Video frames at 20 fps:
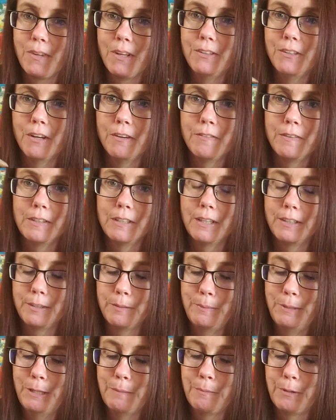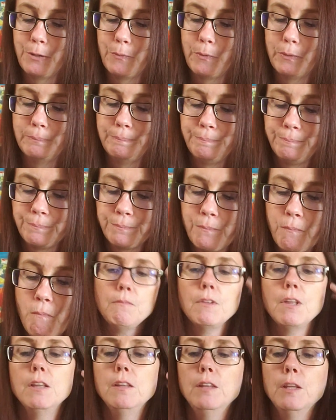Nothing like the peanut butter one.
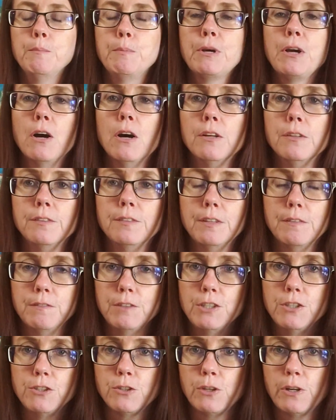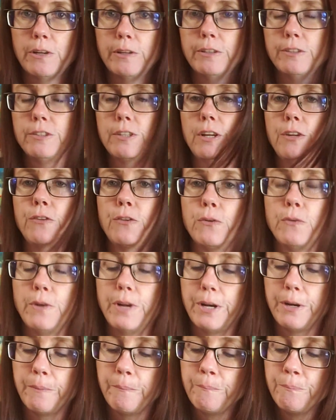The pecans definitely shine through
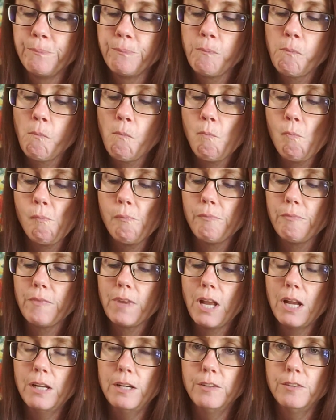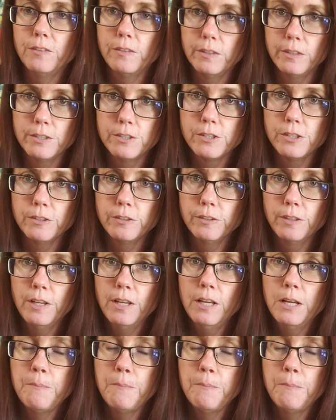here, and it's delicious.